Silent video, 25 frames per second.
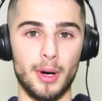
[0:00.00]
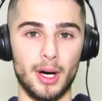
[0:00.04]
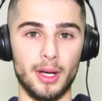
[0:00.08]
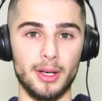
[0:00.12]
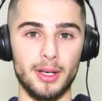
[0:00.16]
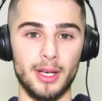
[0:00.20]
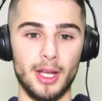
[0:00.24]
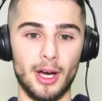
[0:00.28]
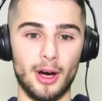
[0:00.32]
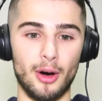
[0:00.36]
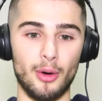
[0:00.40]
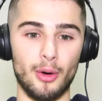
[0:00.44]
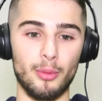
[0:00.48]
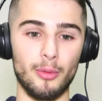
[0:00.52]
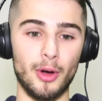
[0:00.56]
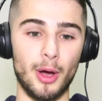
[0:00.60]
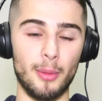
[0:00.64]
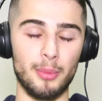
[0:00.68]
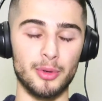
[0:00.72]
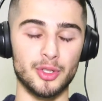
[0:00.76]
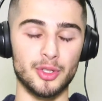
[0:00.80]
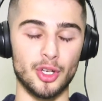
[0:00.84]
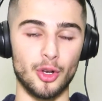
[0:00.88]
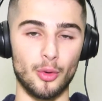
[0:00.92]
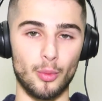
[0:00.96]
Now,
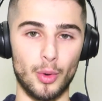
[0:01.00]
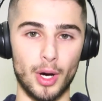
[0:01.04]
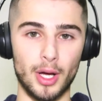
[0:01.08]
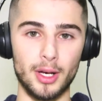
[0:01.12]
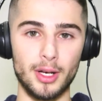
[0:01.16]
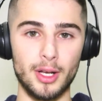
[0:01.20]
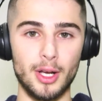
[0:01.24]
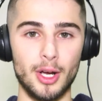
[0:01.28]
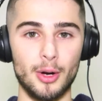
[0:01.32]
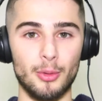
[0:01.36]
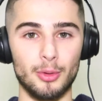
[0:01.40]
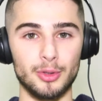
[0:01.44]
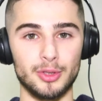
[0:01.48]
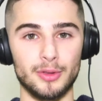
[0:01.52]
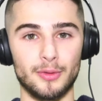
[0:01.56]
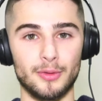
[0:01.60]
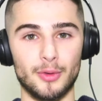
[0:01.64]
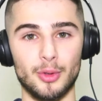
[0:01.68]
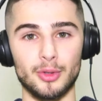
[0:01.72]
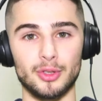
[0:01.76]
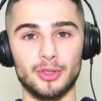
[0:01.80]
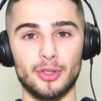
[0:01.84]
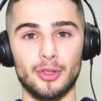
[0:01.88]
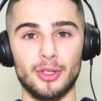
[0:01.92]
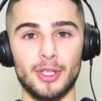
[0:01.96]
episode 1 was of
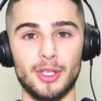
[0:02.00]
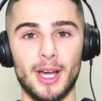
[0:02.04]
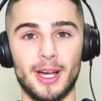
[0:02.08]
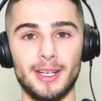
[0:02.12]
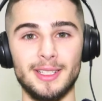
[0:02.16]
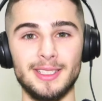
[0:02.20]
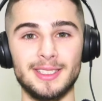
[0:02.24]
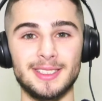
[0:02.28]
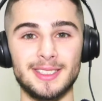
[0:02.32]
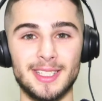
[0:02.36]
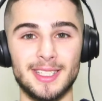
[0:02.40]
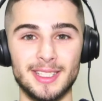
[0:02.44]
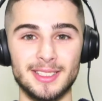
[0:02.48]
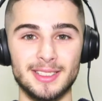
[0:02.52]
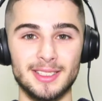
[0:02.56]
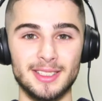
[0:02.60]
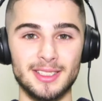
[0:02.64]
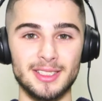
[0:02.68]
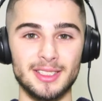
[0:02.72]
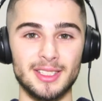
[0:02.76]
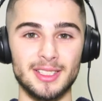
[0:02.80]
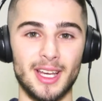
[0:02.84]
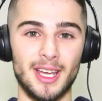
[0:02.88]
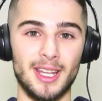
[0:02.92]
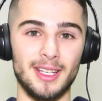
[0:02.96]
course on Yannis Stesnes,
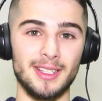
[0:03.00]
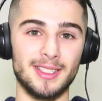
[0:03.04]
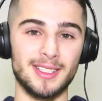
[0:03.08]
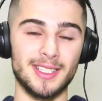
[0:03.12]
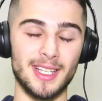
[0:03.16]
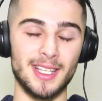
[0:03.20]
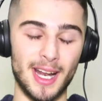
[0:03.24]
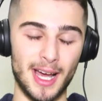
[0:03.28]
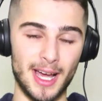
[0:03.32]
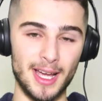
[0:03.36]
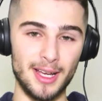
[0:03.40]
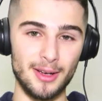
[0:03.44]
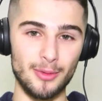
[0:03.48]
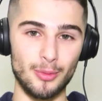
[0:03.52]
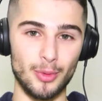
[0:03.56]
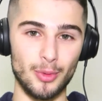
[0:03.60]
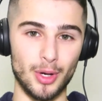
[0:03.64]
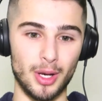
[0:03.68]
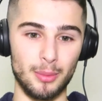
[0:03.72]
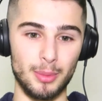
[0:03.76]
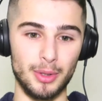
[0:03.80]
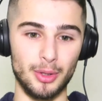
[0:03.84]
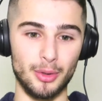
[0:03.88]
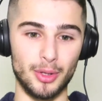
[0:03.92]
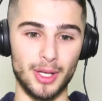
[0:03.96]
and today we're going
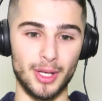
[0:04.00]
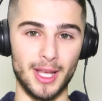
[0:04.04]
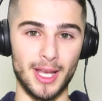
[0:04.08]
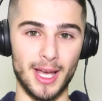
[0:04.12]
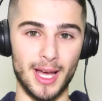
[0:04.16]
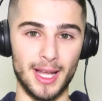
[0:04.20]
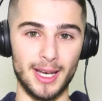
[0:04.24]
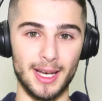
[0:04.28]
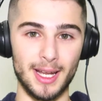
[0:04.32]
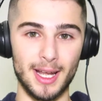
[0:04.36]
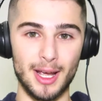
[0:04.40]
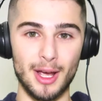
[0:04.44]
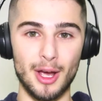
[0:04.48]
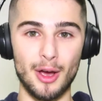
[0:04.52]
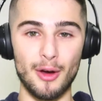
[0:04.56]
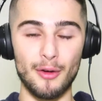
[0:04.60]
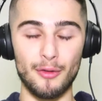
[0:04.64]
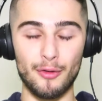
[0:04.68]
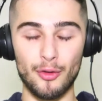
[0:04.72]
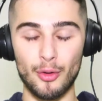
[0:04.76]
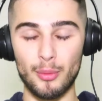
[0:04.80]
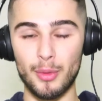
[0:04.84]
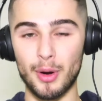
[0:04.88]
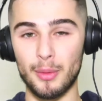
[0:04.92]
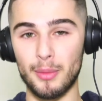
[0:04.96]
to be looking at
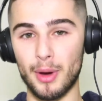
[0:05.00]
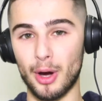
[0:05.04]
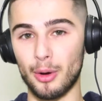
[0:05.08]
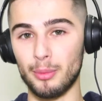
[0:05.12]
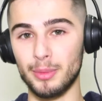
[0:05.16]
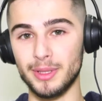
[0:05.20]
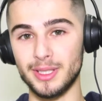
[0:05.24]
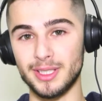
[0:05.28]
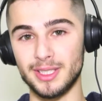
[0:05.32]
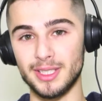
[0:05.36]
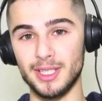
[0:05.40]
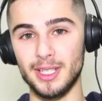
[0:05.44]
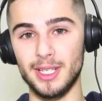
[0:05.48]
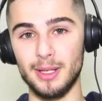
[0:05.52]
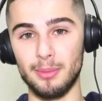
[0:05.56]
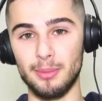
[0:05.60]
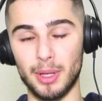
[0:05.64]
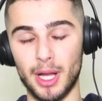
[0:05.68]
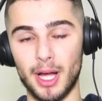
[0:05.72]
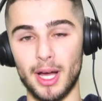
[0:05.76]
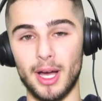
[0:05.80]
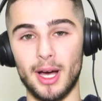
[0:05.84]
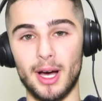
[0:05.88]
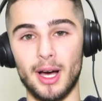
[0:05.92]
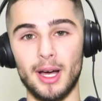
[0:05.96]
former Melbourne City
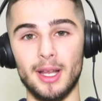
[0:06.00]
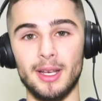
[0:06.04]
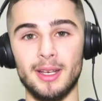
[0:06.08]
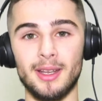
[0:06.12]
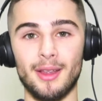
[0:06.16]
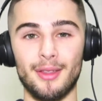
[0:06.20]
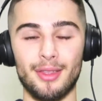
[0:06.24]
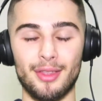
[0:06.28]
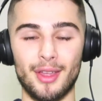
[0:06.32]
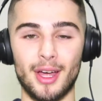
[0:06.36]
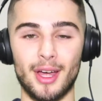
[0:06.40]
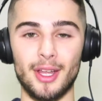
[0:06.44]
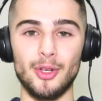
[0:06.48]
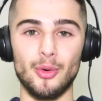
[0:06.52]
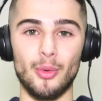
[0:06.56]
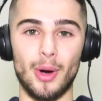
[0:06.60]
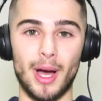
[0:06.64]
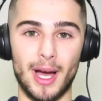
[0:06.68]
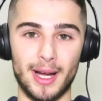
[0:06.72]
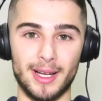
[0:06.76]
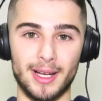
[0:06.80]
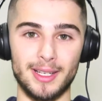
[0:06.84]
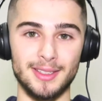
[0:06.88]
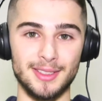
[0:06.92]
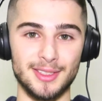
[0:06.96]
player Nathaniel
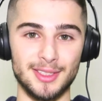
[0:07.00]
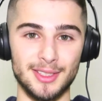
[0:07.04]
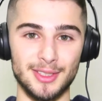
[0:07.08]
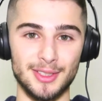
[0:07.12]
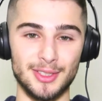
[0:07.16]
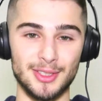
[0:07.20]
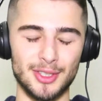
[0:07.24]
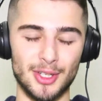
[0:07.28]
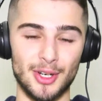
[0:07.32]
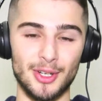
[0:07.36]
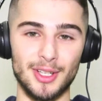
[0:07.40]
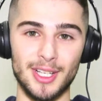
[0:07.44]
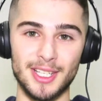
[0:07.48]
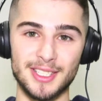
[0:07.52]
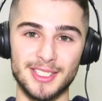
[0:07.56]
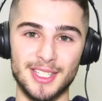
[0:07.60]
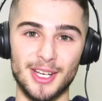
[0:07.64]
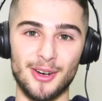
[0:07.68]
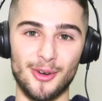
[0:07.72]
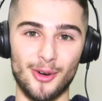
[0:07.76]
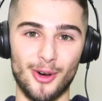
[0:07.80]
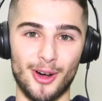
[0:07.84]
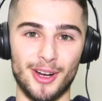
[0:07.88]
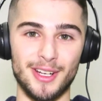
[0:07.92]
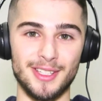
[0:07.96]
Atkinson. So let's get
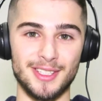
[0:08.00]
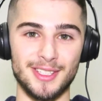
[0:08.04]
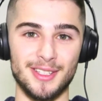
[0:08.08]
right into the